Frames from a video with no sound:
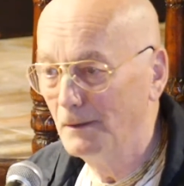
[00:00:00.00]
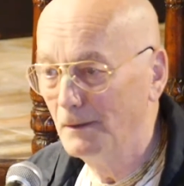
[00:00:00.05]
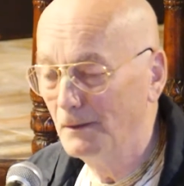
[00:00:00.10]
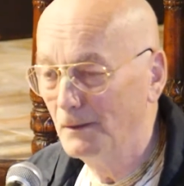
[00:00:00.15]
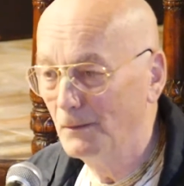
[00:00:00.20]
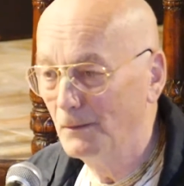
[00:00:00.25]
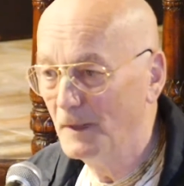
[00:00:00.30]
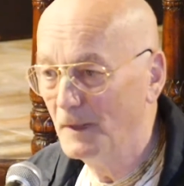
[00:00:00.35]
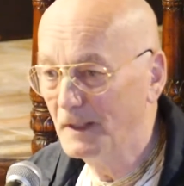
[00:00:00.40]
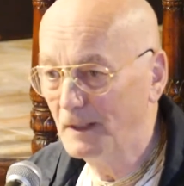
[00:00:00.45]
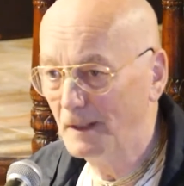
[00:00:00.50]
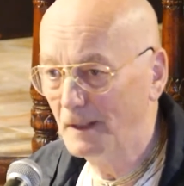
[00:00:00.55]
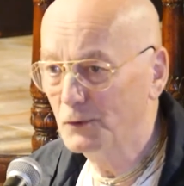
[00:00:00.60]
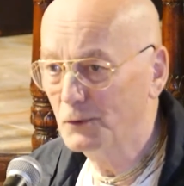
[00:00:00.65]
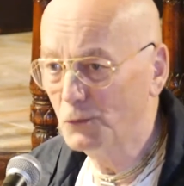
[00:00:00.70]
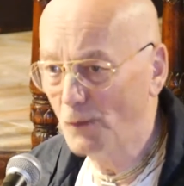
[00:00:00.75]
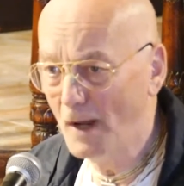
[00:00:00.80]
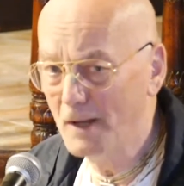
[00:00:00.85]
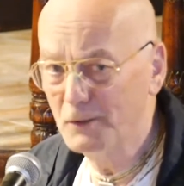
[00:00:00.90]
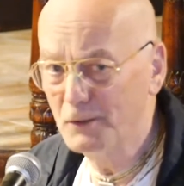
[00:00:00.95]
We can
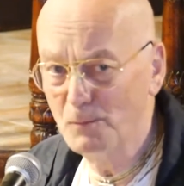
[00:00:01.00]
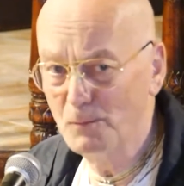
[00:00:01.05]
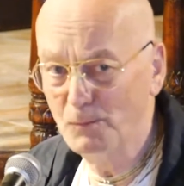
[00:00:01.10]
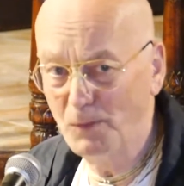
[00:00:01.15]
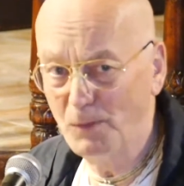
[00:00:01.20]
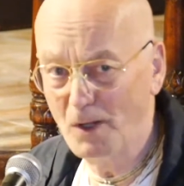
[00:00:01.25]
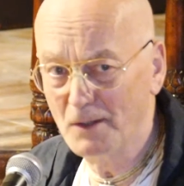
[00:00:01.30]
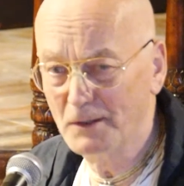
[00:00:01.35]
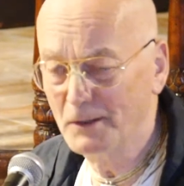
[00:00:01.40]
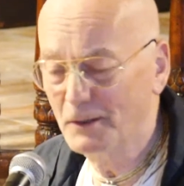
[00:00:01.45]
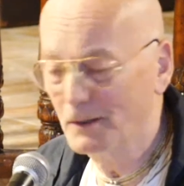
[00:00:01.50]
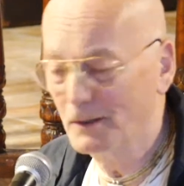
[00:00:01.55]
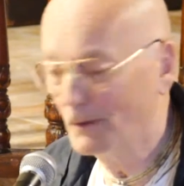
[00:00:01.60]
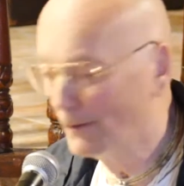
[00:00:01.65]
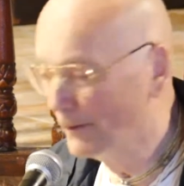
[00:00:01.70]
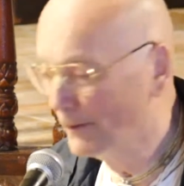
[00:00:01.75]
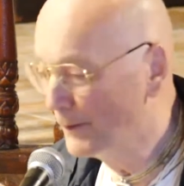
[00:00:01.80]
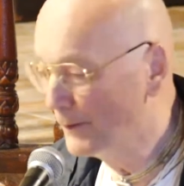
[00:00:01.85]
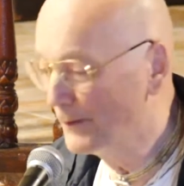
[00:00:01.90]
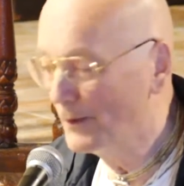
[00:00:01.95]
try to plunder all
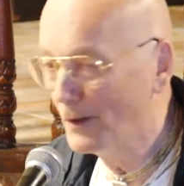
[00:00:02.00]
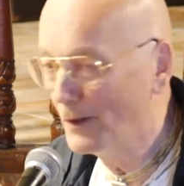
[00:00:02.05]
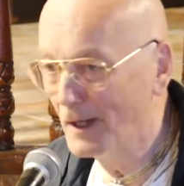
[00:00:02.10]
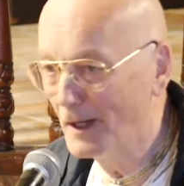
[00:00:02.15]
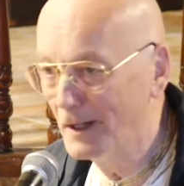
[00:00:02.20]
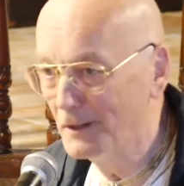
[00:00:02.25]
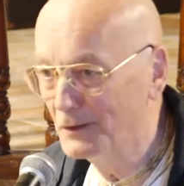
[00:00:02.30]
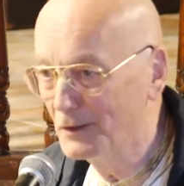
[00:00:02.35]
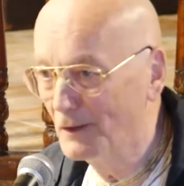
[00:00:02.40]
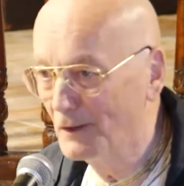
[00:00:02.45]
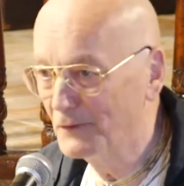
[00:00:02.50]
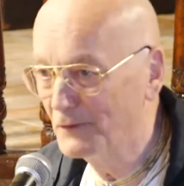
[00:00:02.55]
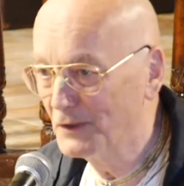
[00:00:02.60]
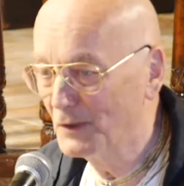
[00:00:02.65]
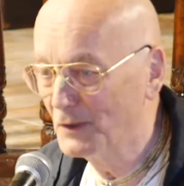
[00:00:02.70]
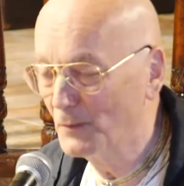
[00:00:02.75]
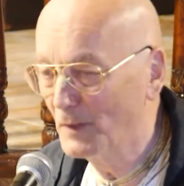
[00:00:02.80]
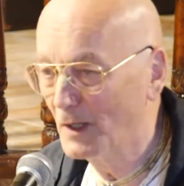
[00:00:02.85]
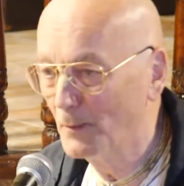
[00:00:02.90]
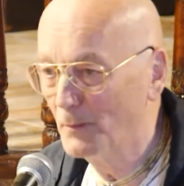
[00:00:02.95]
the knowledge of
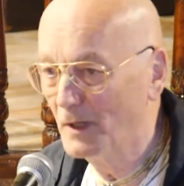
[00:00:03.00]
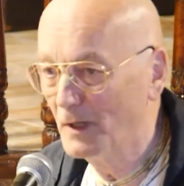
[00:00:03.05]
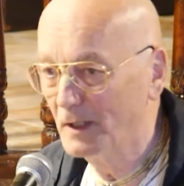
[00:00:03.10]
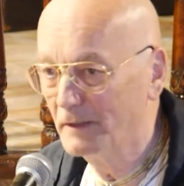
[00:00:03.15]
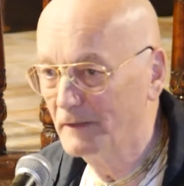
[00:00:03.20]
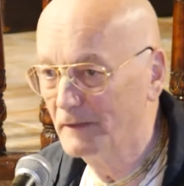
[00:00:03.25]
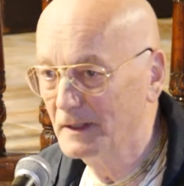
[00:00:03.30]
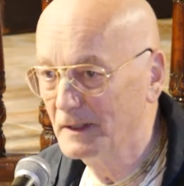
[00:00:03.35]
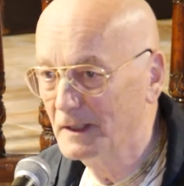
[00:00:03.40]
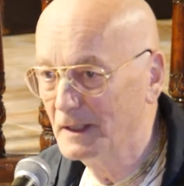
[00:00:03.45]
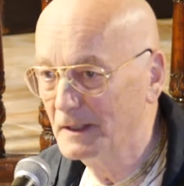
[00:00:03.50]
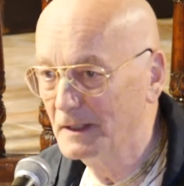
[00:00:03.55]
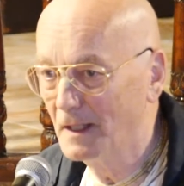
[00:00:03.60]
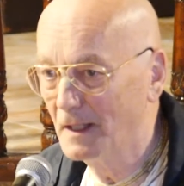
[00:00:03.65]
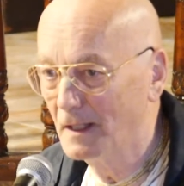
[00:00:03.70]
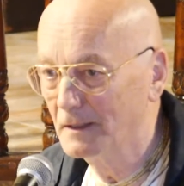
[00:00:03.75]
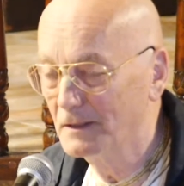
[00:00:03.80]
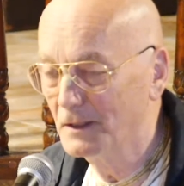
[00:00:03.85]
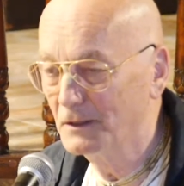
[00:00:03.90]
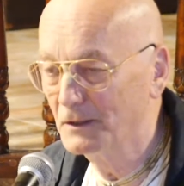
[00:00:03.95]
Srimad Bhagavad Gita and
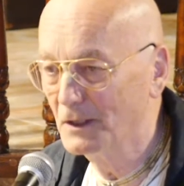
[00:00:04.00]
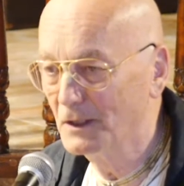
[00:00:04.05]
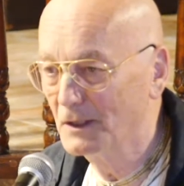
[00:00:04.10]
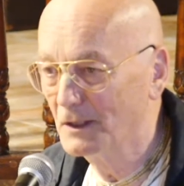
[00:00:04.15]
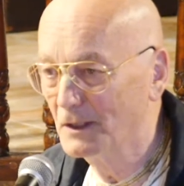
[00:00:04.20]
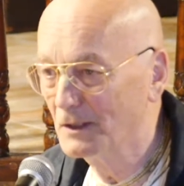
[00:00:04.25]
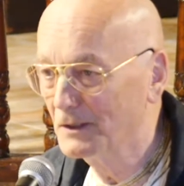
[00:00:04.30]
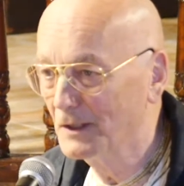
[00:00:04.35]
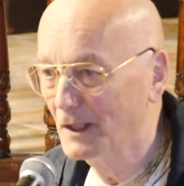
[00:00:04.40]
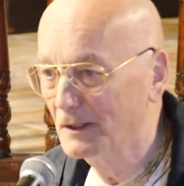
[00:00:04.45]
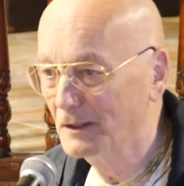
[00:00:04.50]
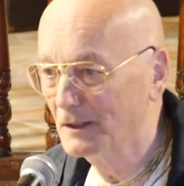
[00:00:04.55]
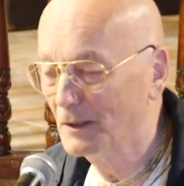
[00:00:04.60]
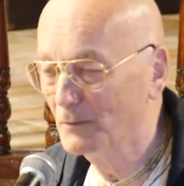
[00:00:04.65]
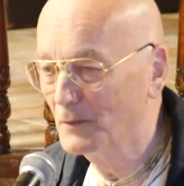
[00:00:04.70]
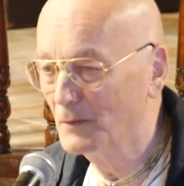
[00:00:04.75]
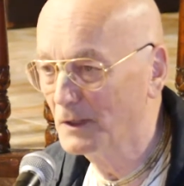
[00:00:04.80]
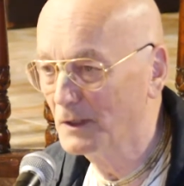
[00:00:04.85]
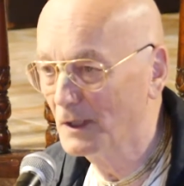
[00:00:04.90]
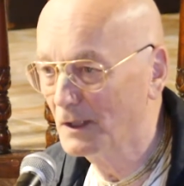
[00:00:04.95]
Chaitanya
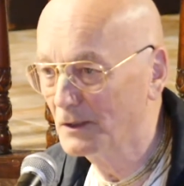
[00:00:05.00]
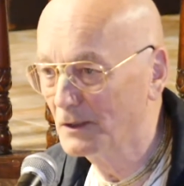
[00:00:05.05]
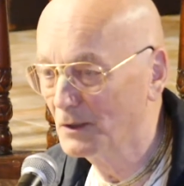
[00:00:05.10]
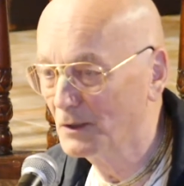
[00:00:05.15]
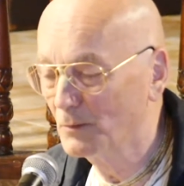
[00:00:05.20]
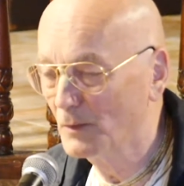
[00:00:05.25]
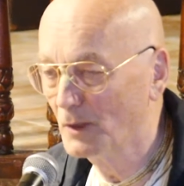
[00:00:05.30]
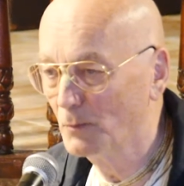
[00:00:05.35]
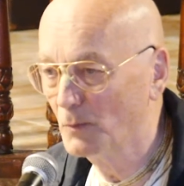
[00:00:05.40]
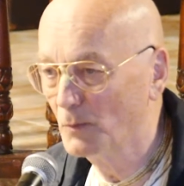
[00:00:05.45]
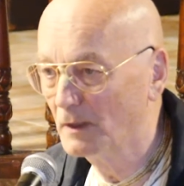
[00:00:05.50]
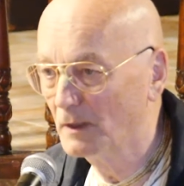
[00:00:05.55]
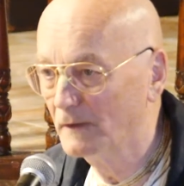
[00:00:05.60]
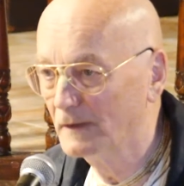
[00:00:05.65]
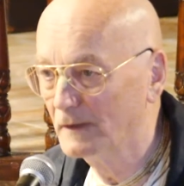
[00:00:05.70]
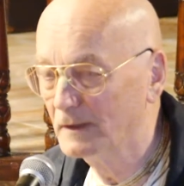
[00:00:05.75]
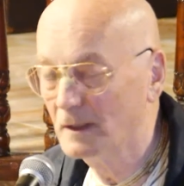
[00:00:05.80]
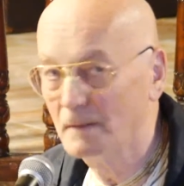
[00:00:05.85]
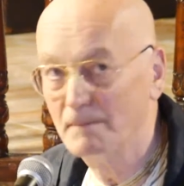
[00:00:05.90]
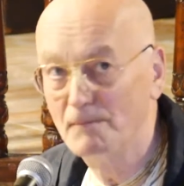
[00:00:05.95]
Charitamrita and Srimad
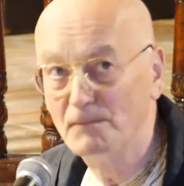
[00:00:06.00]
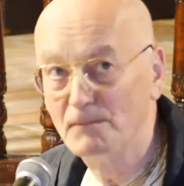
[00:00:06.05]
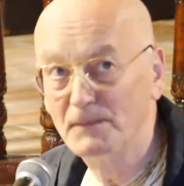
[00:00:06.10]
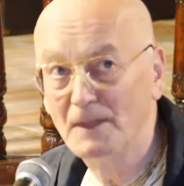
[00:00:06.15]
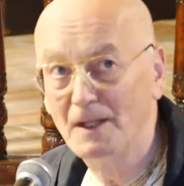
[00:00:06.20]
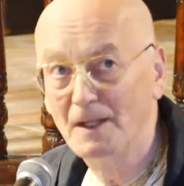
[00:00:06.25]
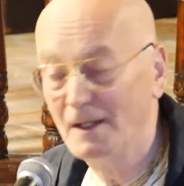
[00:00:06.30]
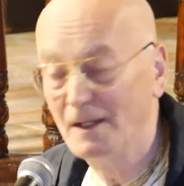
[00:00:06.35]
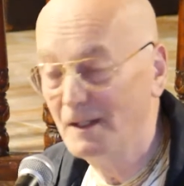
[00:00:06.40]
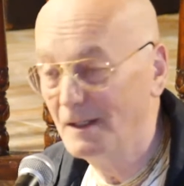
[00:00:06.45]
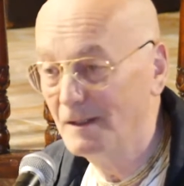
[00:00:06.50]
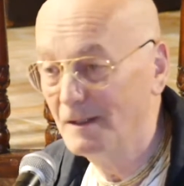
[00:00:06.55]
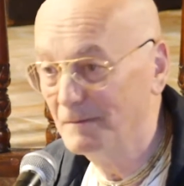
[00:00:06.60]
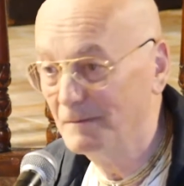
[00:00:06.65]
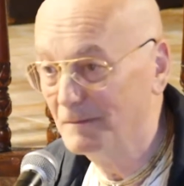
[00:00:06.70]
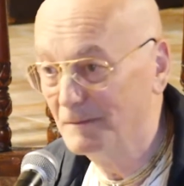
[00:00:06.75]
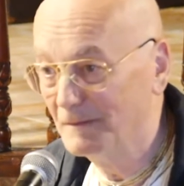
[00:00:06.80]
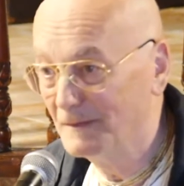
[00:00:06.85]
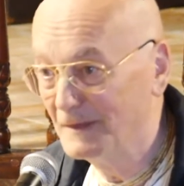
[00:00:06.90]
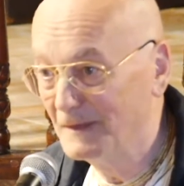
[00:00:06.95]
Bhagavatam.
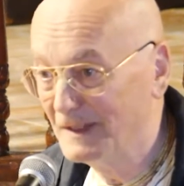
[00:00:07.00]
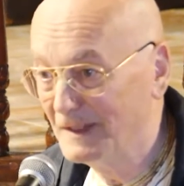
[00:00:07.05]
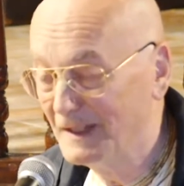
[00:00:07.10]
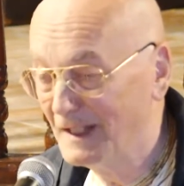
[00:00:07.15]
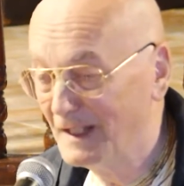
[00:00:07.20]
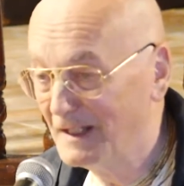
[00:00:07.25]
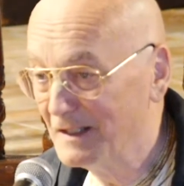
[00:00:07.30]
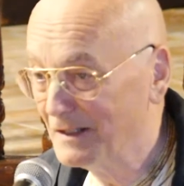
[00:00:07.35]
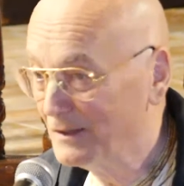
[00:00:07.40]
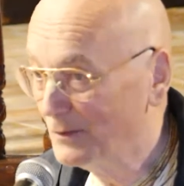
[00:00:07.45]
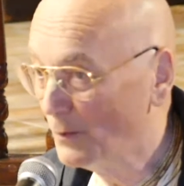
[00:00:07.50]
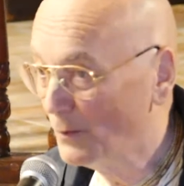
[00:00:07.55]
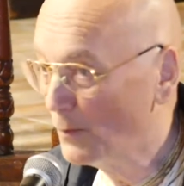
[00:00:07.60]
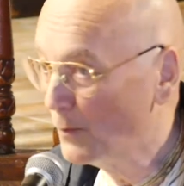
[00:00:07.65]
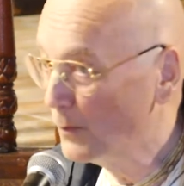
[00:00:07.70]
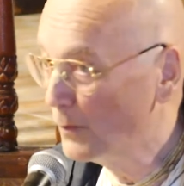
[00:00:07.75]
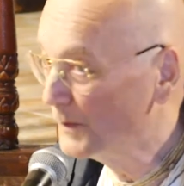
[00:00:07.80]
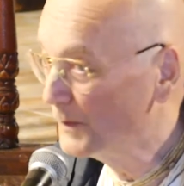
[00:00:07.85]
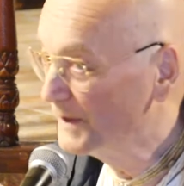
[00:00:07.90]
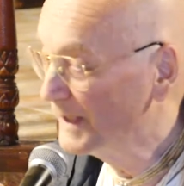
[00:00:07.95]
But there is no
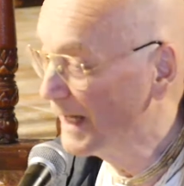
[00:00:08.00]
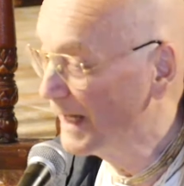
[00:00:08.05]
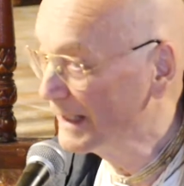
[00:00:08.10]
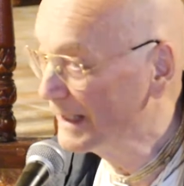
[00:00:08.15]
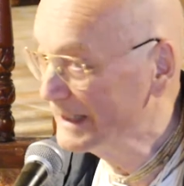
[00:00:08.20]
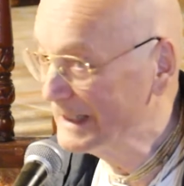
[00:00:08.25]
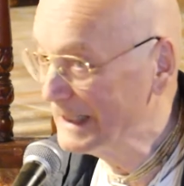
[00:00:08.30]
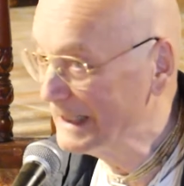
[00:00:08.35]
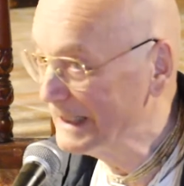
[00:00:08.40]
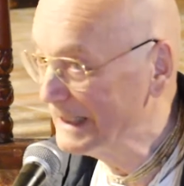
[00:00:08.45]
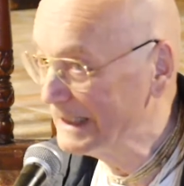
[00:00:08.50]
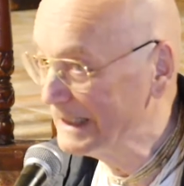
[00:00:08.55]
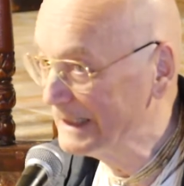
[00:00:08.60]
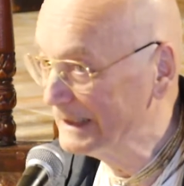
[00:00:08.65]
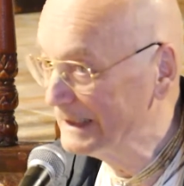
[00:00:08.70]
scarcity.